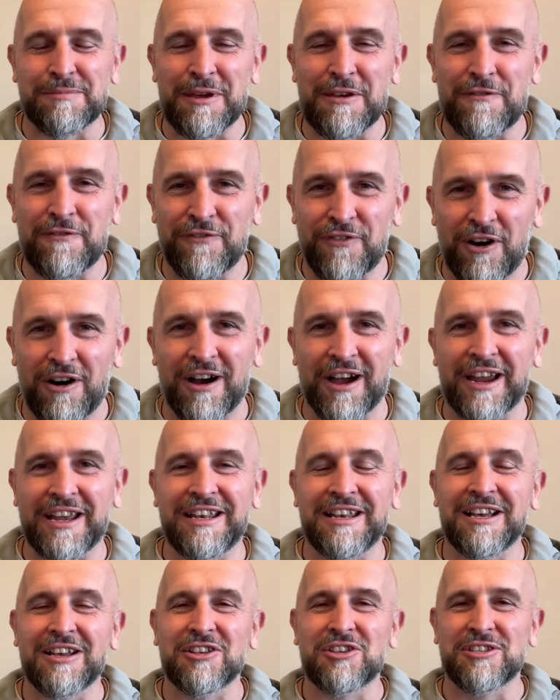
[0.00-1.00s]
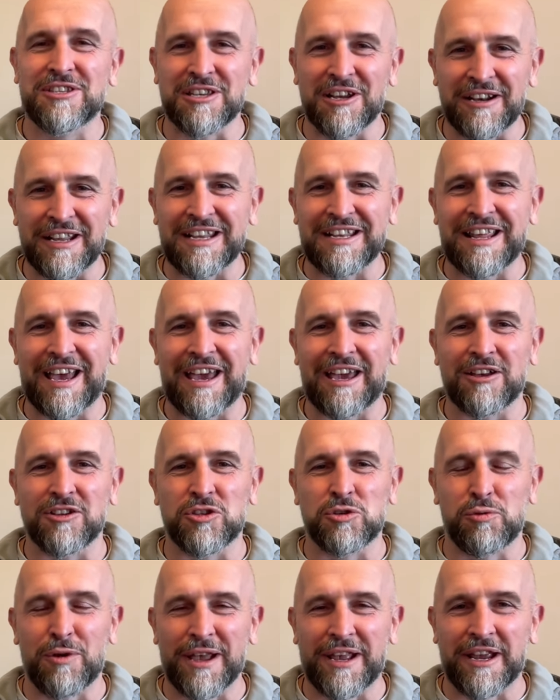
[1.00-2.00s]
to be fine. Sunny day
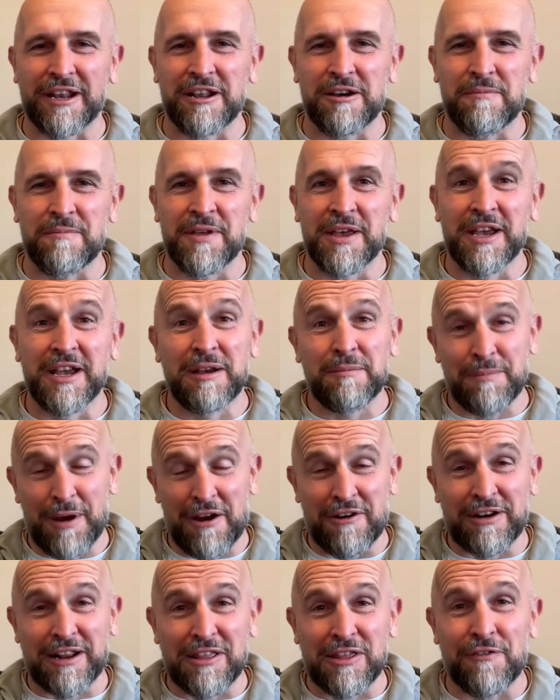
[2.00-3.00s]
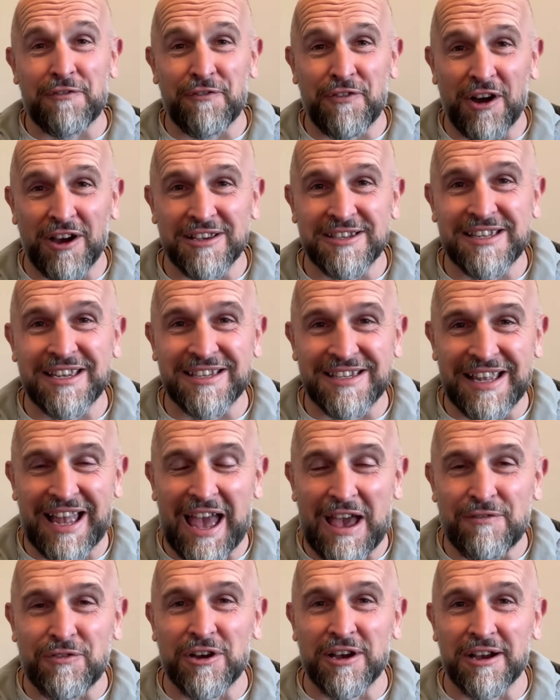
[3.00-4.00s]
at Twickenham, apparently the fastest
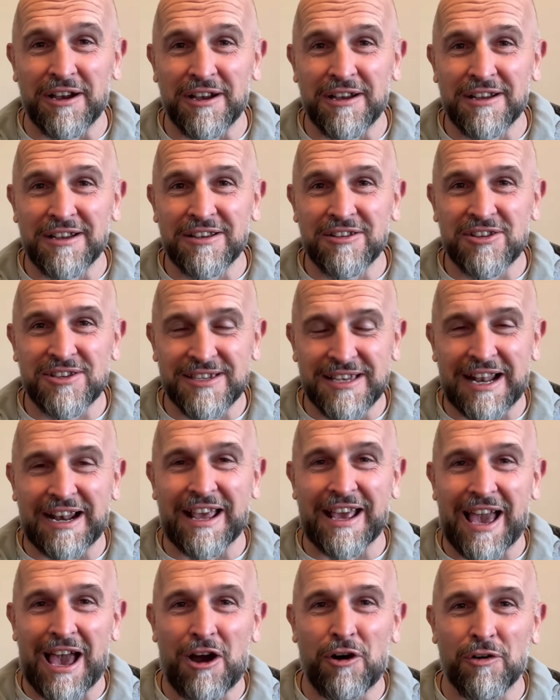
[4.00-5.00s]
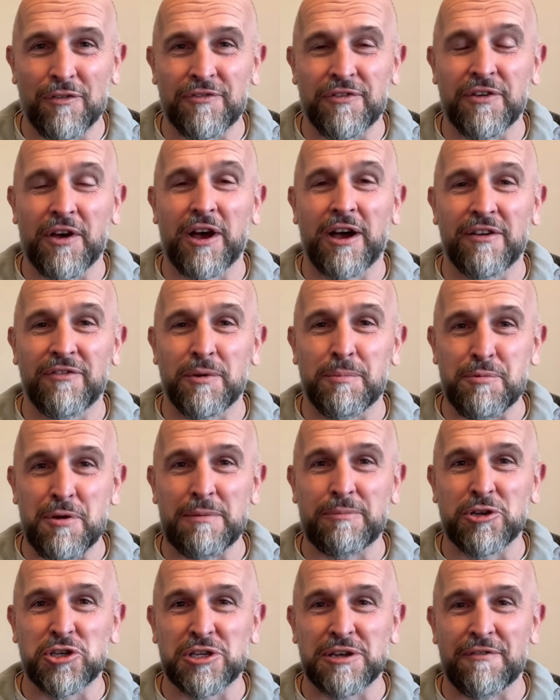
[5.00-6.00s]
ever selling out of a
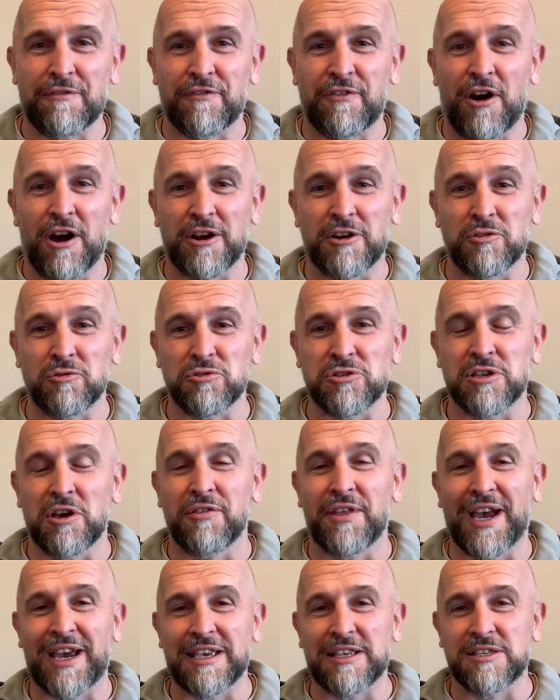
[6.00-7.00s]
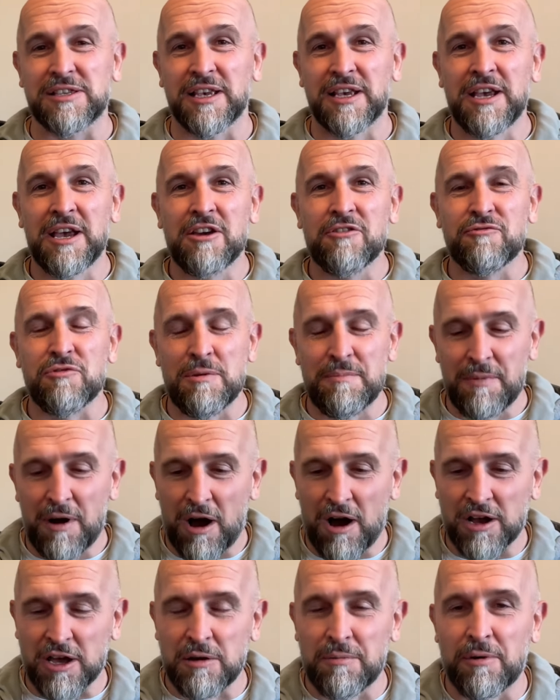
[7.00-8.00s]
Premiership final. So that is
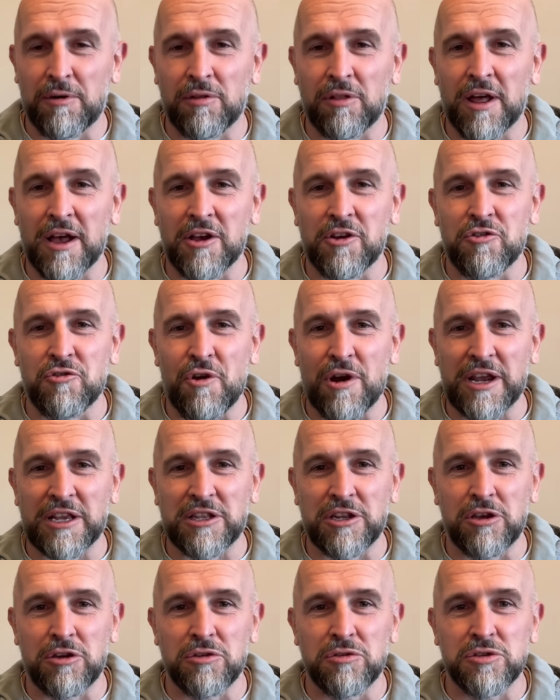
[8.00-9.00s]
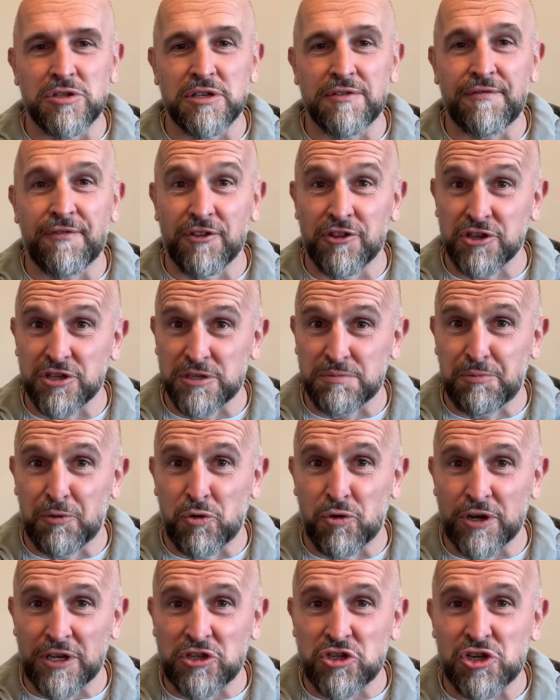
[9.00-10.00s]
remarkable and great news for the
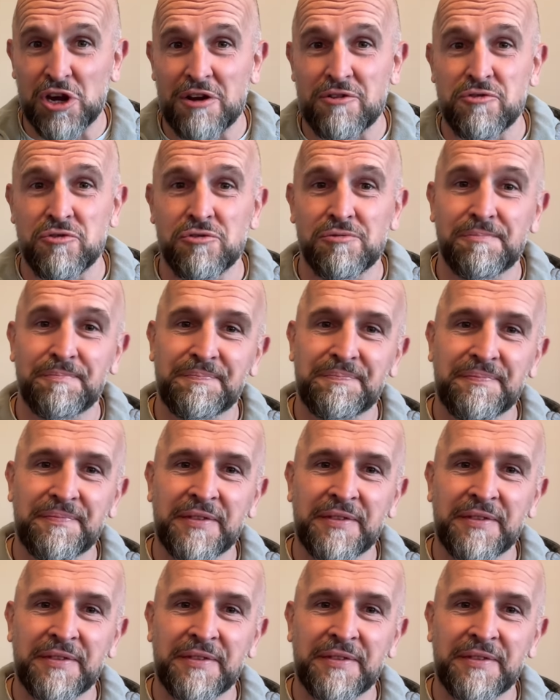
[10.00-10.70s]
sport in general.